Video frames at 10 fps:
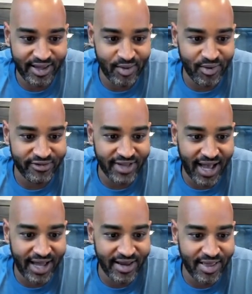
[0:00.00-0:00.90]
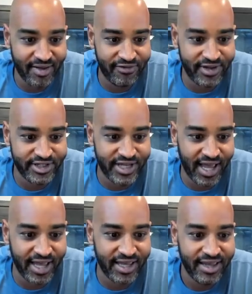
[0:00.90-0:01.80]
It was not a fish
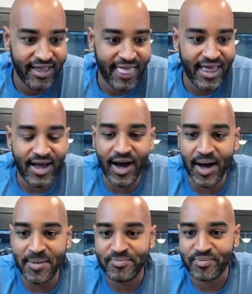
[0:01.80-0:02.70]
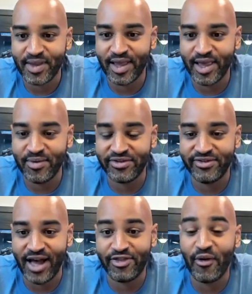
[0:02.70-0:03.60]
tank.
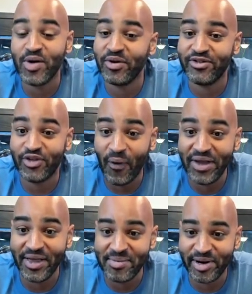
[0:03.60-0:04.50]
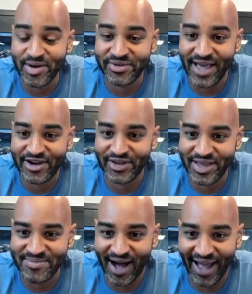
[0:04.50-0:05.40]
I thought it was the toilet, but it was
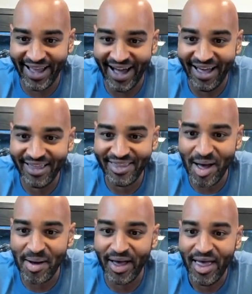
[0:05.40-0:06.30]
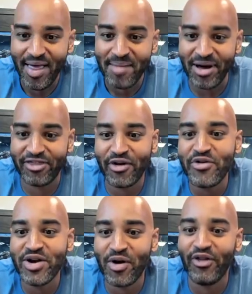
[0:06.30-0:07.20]
actually my
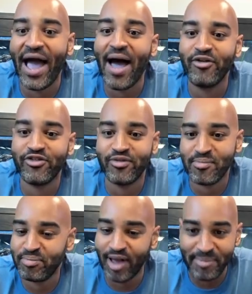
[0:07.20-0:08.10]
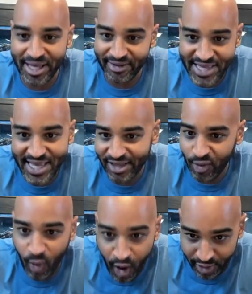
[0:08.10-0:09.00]
30-year-old house plumbing leaking in the
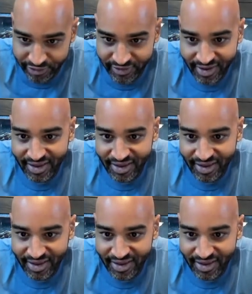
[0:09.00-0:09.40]
walls.